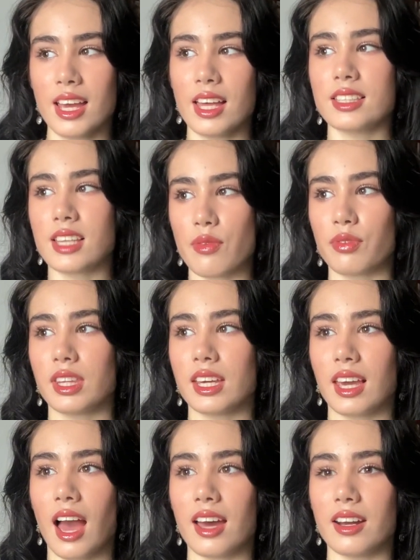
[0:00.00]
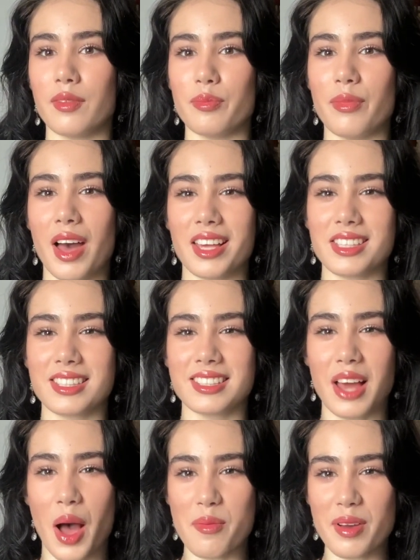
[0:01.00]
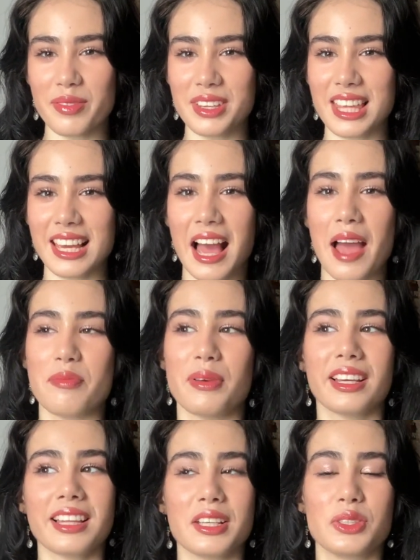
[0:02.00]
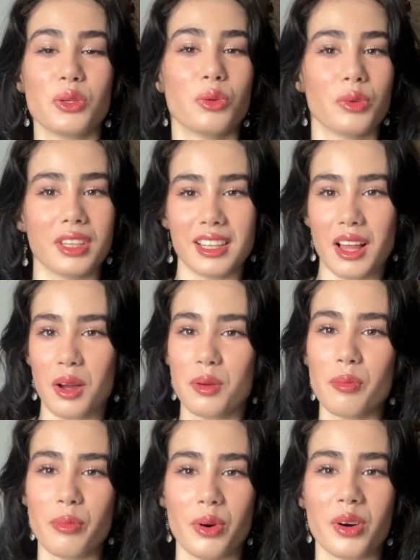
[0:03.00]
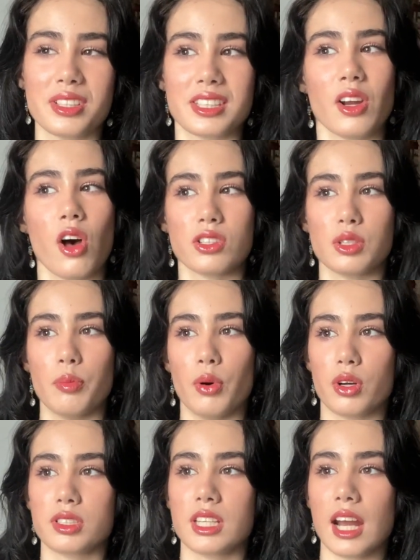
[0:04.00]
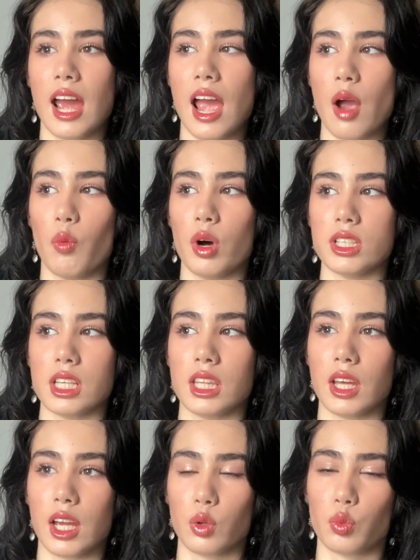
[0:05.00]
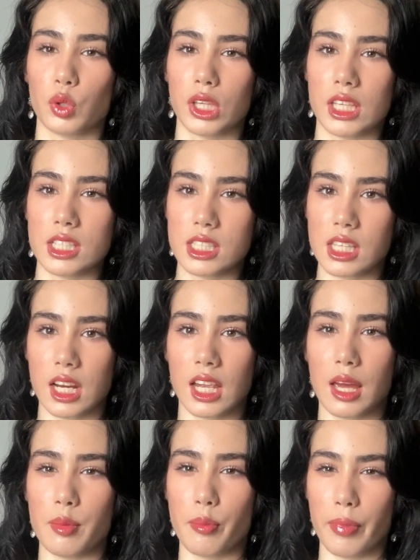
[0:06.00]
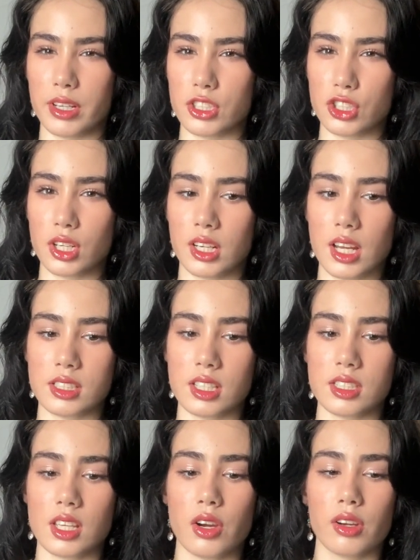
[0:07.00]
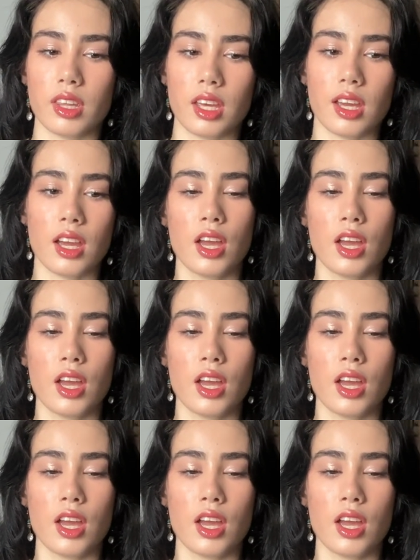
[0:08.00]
definitely kind of messed up everything. I picked like 2 really long books, and also books that I wasn't like really sitting and binging necessarily.